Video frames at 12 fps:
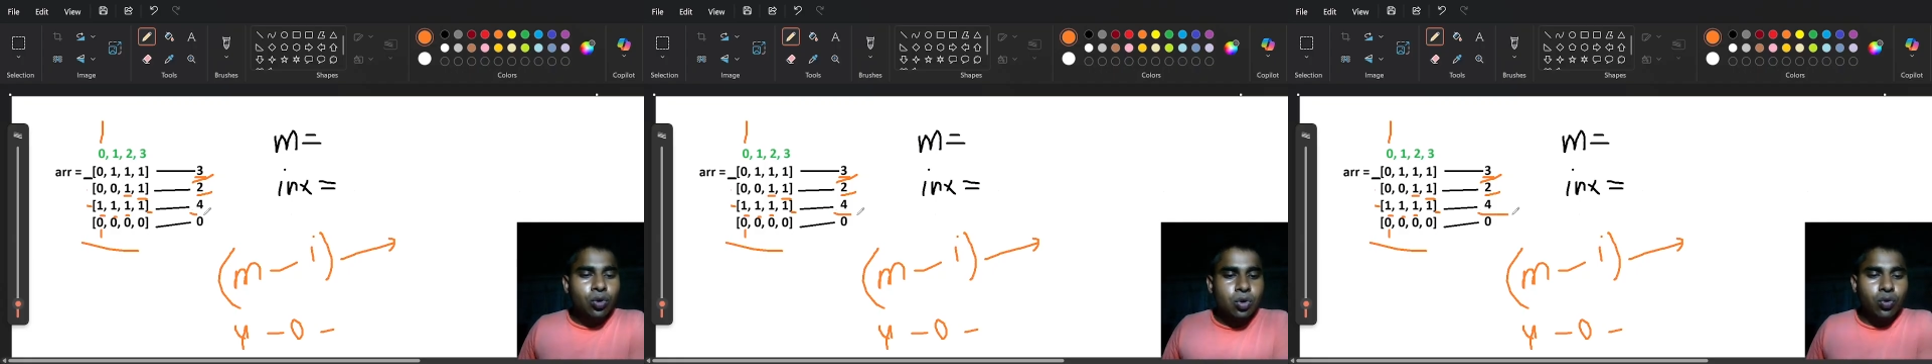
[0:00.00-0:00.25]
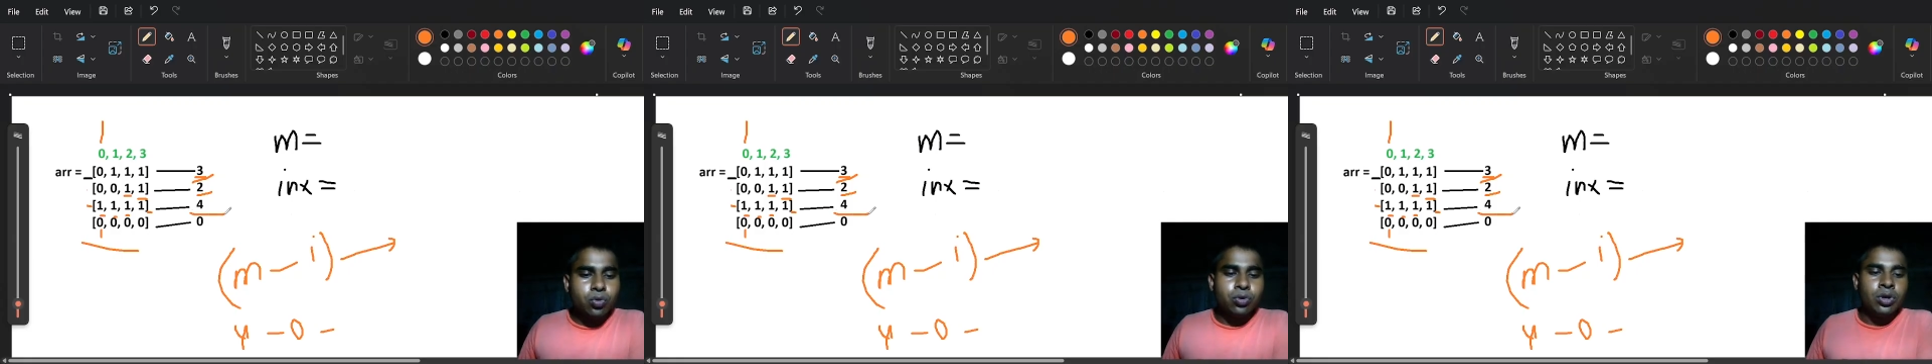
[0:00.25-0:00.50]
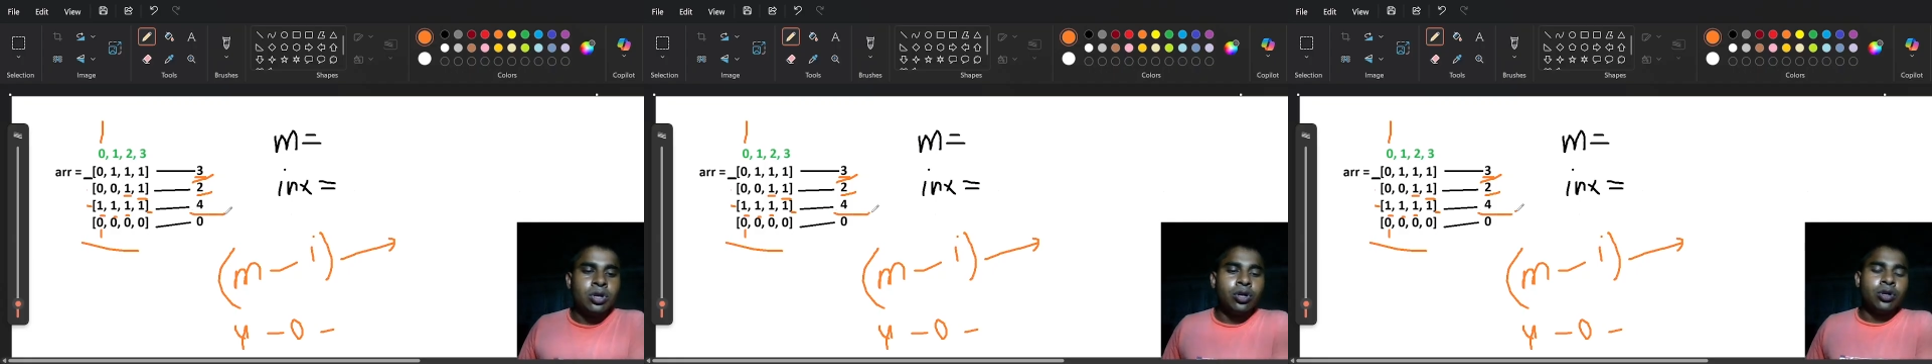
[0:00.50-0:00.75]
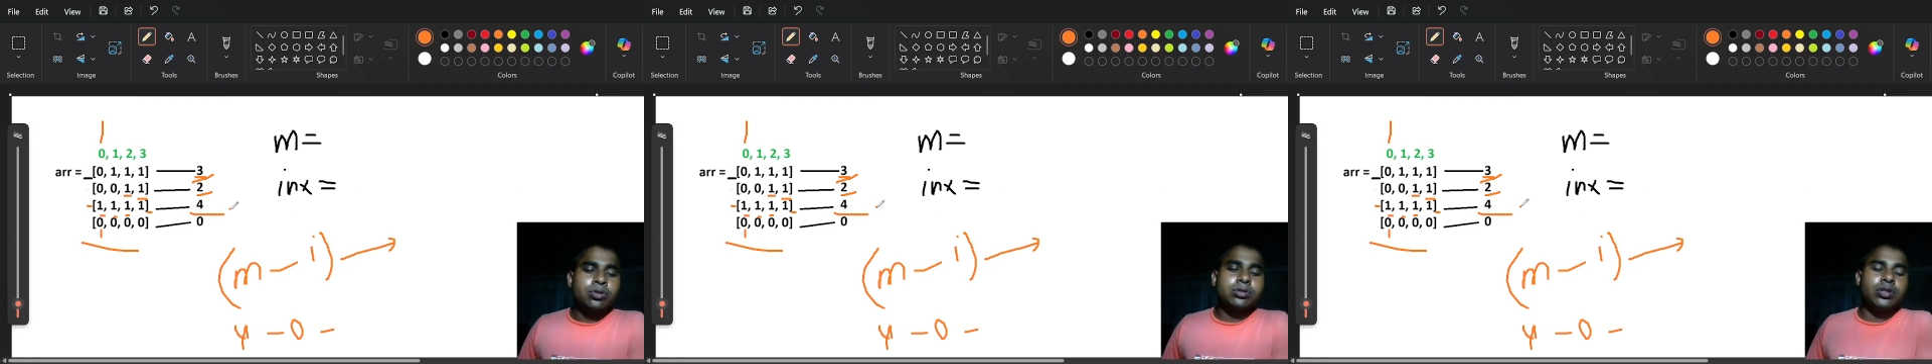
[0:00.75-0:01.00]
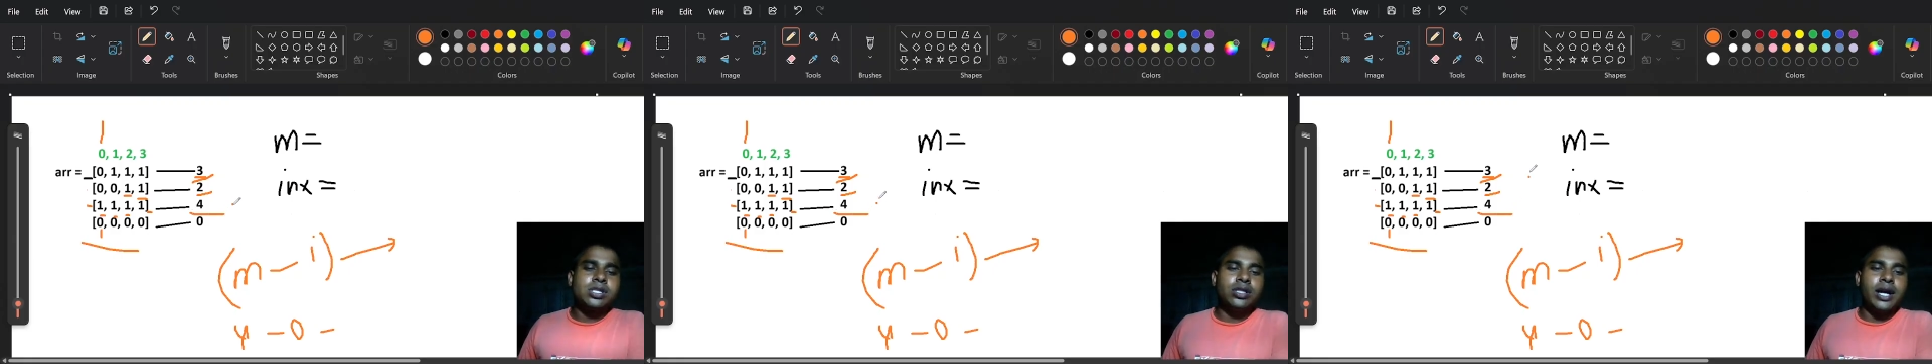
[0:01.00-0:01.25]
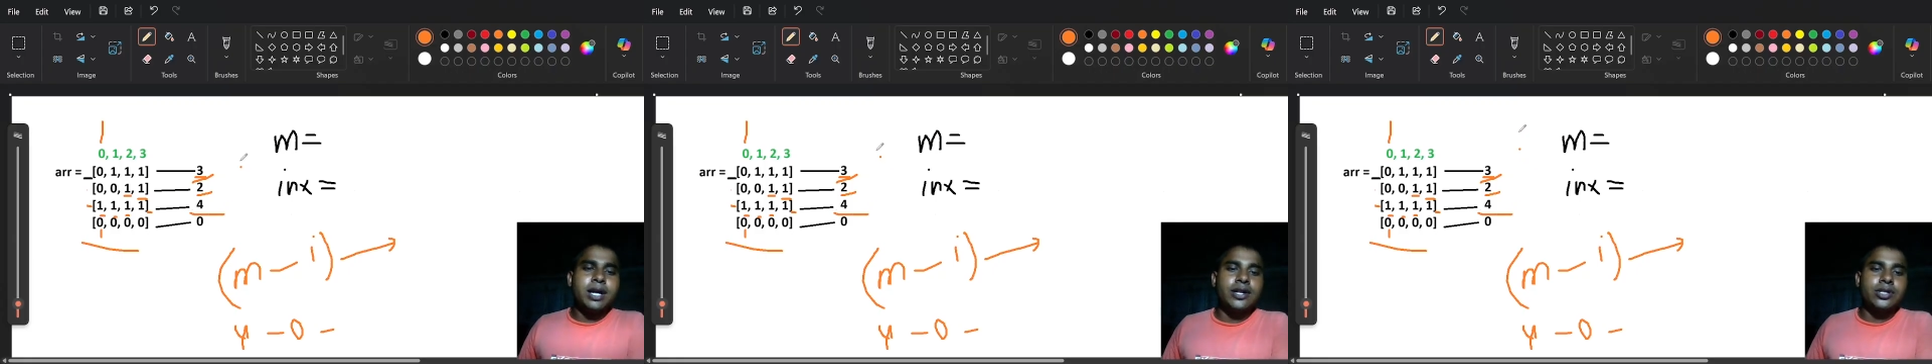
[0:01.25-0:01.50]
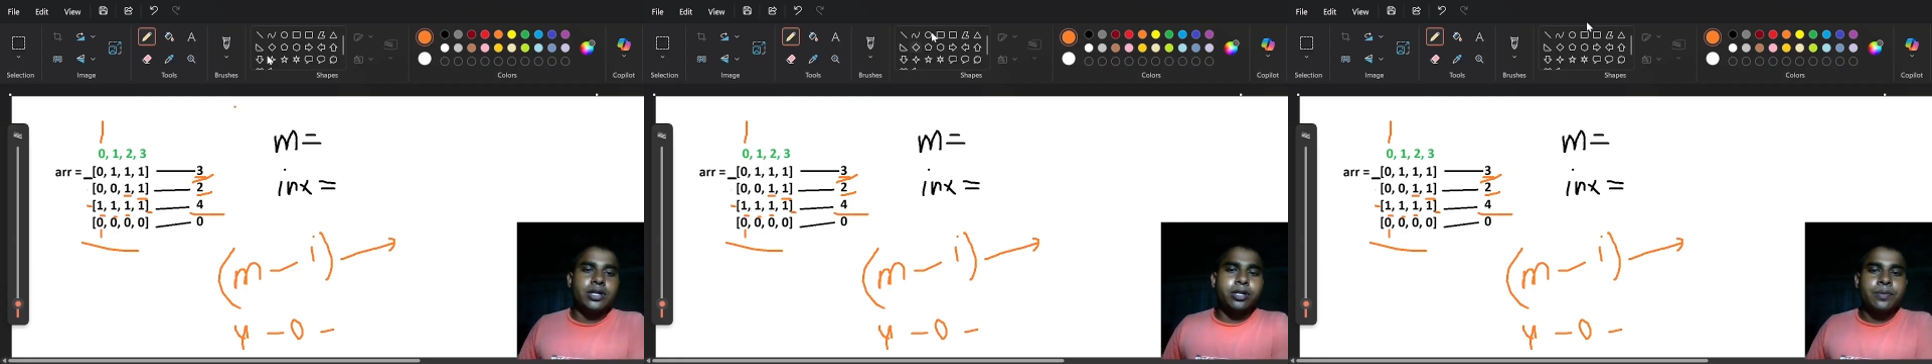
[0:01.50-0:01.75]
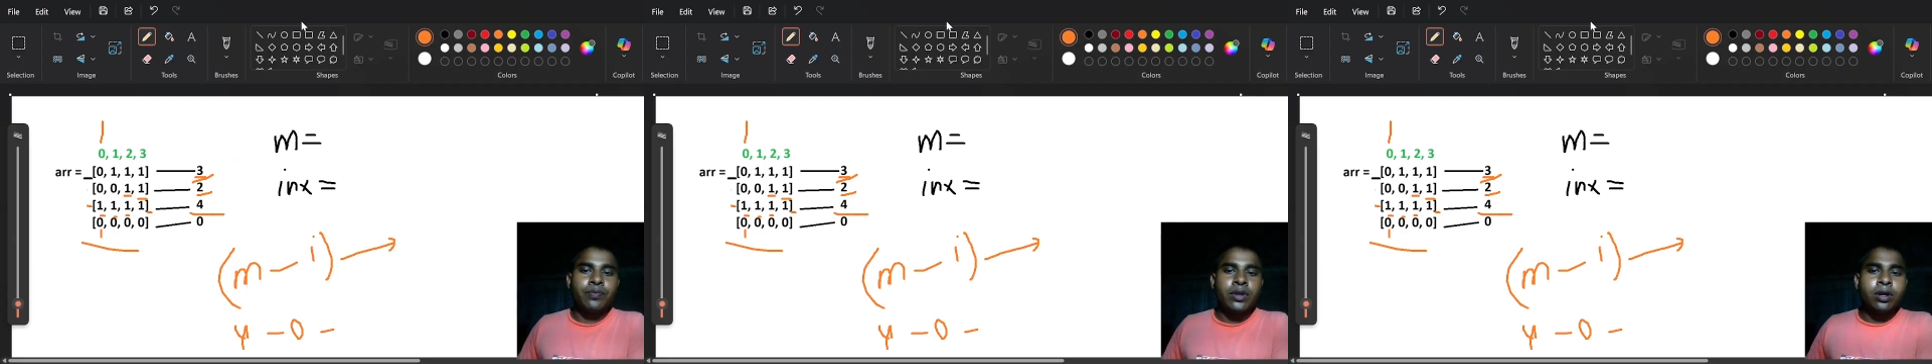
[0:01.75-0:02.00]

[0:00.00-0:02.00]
2. So this is the answer.